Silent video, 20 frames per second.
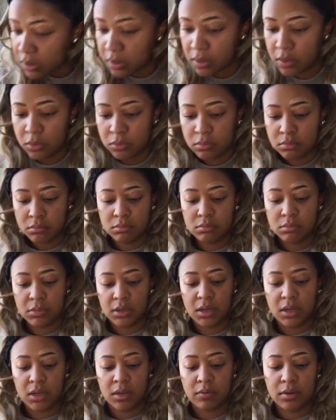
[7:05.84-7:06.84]
Oh, it
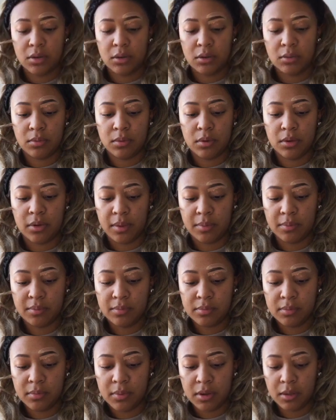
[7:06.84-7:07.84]
ain't even on. Okay.
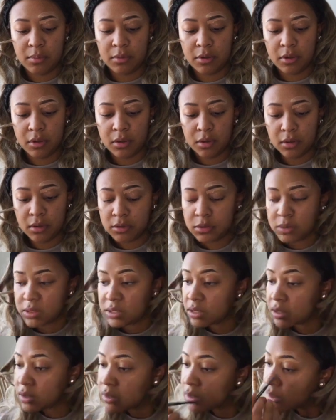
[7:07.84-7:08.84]

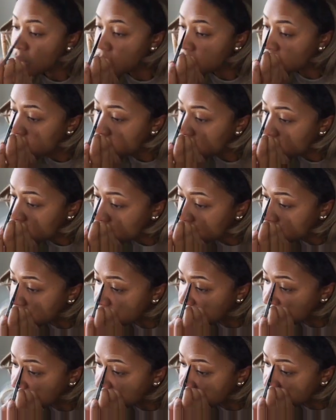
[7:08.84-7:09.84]
Twist it. And then you
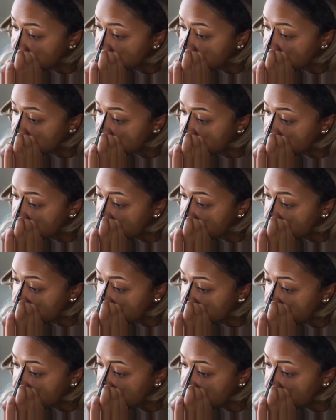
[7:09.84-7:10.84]
just want to fill that
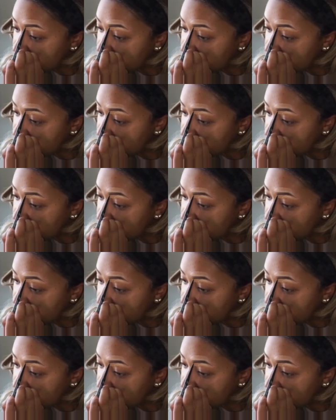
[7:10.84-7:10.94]
in.